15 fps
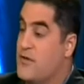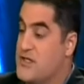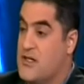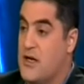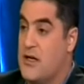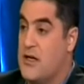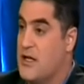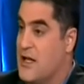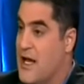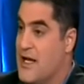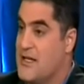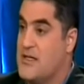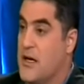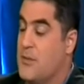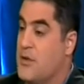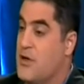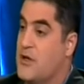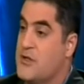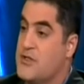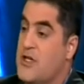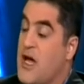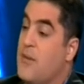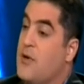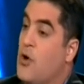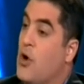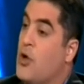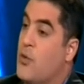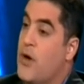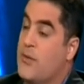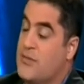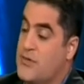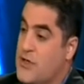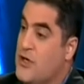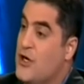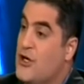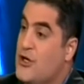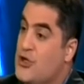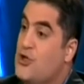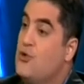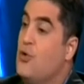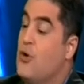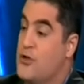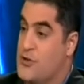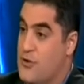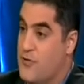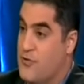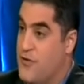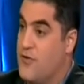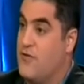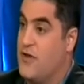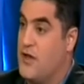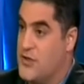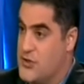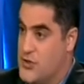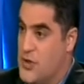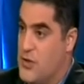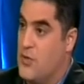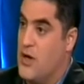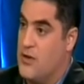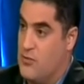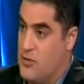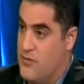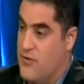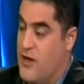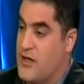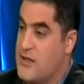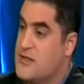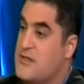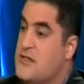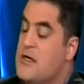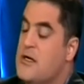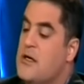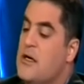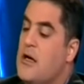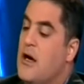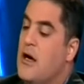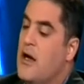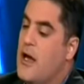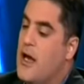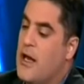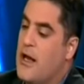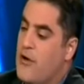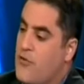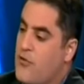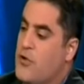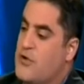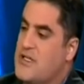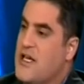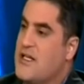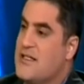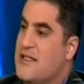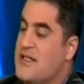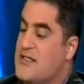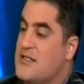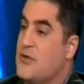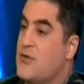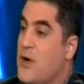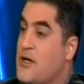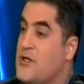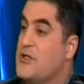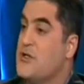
all of a sudden in the last couple of years climbing all the way up to 250 extreme weather events. And of course that leads to the